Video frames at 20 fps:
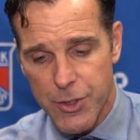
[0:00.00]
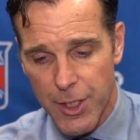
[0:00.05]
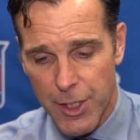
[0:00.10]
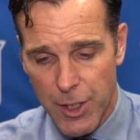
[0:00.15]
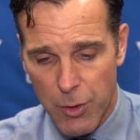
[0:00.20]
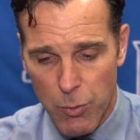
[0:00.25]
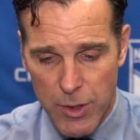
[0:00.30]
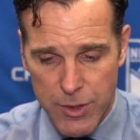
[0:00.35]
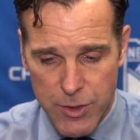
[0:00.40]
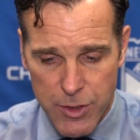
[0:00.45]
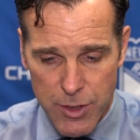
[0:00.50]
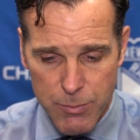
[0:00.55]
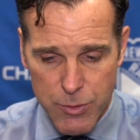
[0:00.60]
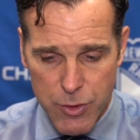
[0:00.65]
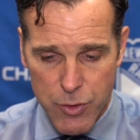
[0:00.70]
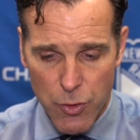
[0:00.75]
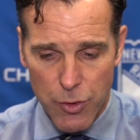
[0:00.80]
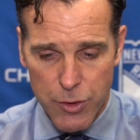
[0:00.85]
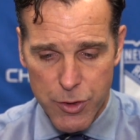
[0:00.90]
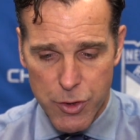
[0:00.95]
You got to go on some
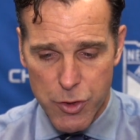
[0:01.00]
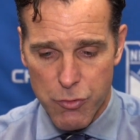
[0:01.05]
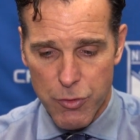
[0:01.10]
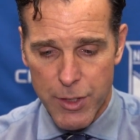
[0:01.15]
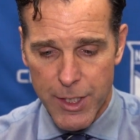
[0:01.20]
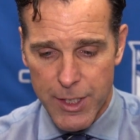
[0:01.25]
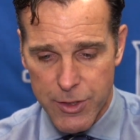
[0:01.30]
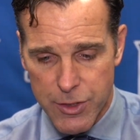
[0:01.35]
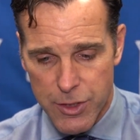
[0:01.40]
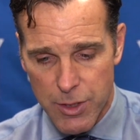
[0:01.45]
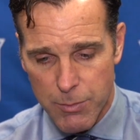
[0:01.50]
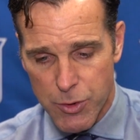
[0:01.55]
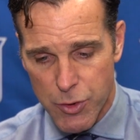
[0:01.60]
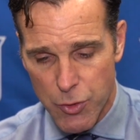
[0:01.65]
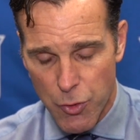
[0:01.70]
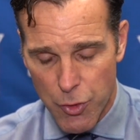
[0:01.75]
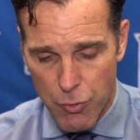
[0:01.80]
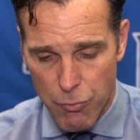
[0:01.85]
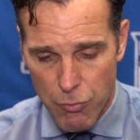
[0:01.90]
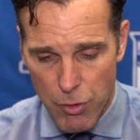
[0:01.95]
sort of streak and some
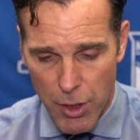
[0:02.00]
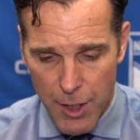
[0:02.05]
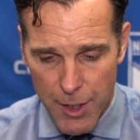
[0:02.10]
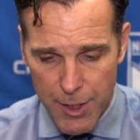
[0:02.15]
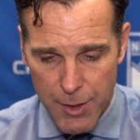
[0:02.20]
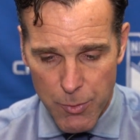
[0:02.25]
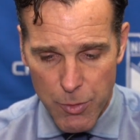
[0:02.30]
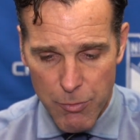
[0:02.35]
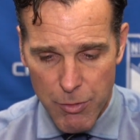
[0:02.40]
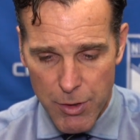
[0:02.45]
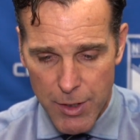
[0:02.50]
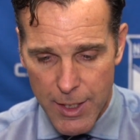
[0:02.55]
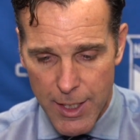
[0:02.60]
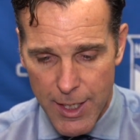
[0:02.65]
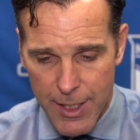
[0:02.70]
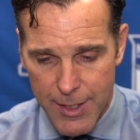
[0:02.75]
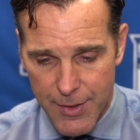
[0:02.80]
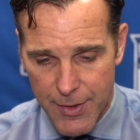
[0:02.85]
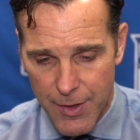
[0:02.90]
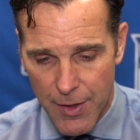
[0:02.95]
sort of run, and we really
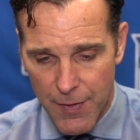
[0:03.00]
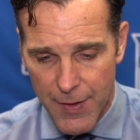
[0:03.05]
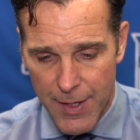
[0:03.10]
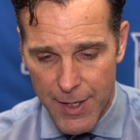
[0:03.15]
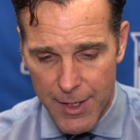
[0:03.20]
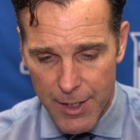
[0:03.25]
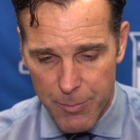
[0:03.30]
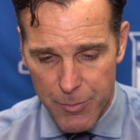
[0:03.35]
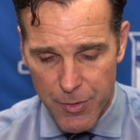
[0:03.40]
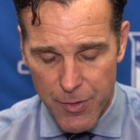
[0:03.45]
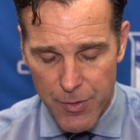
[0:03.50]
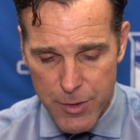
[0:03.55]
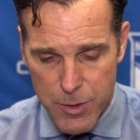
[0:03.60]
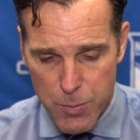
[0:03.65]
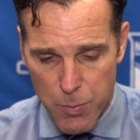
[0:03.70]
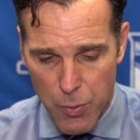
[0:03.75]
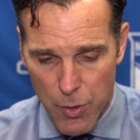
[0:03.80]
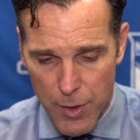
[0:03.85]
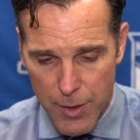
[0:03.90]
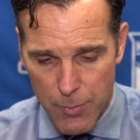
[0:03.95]
hadn't done that up to this
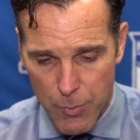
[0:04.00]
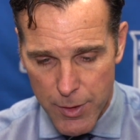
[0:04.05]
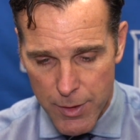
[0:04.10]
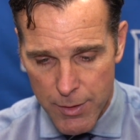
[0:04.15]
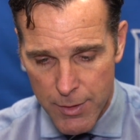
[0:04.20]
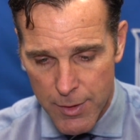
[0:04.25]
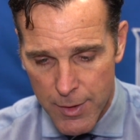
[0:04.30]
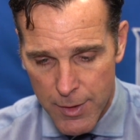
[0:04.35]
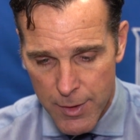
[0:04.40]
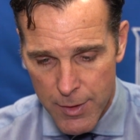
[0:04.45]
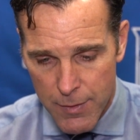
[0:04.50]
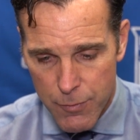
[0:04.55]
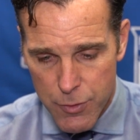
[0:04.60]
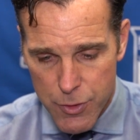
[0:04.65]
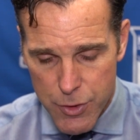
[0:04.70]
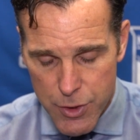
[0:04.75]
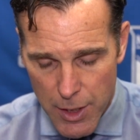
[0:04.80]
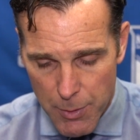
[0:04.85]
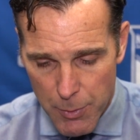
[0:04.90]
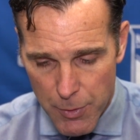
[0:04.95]
point. We
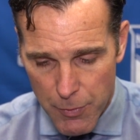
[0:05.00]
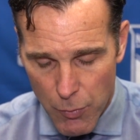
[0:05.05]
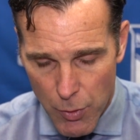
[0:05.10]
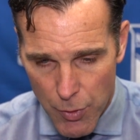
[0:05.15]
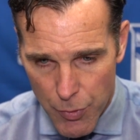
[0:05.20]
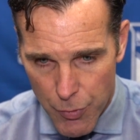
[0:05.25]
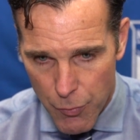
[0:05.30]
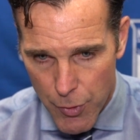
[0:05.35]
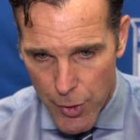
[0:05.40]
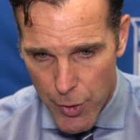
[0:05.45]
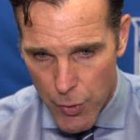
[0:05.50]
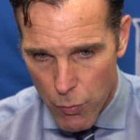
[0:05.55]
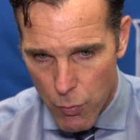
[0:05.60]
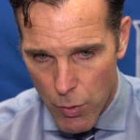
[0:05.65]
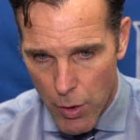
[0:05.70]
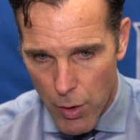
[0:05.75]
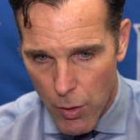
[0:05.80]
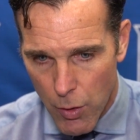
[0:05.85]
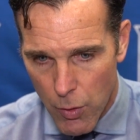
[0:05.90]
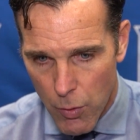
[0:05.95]
first time we've won three in a
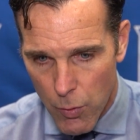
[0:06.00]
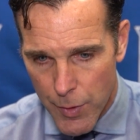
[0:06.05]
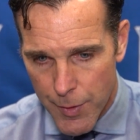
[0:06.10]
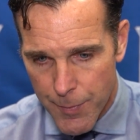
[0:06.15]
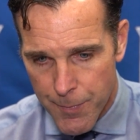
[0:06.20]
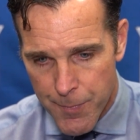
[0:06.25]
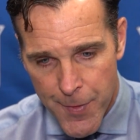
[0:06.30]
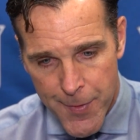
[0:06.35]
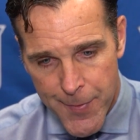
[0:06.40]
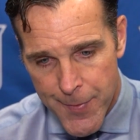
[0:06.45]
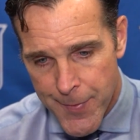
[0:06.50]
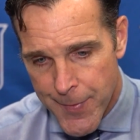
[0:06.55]
row, and